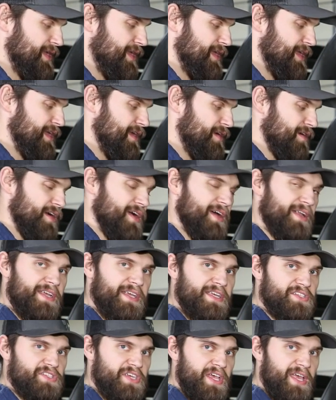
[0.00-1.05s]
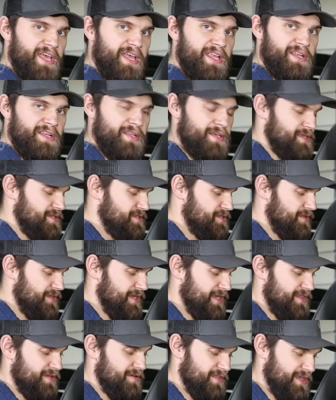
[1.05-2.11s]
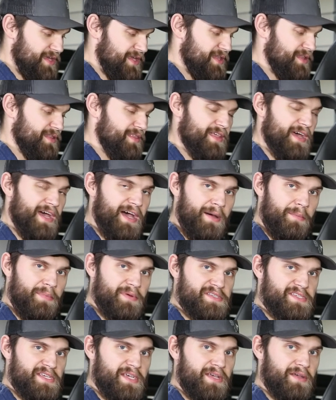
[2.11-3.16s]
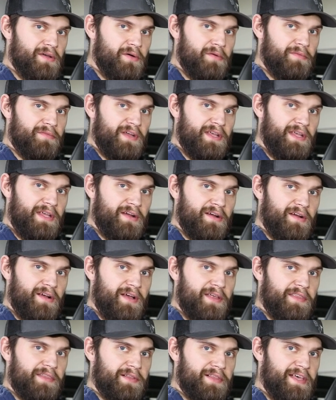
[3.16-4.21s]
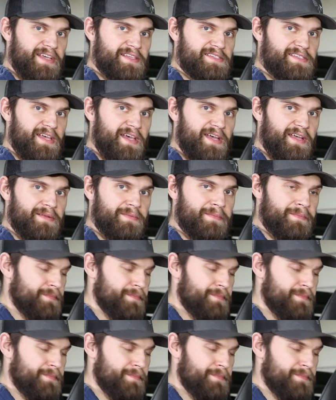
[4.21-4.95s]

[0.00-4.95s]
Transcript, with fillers: here on each end so that they're then the opposite over here on the light side.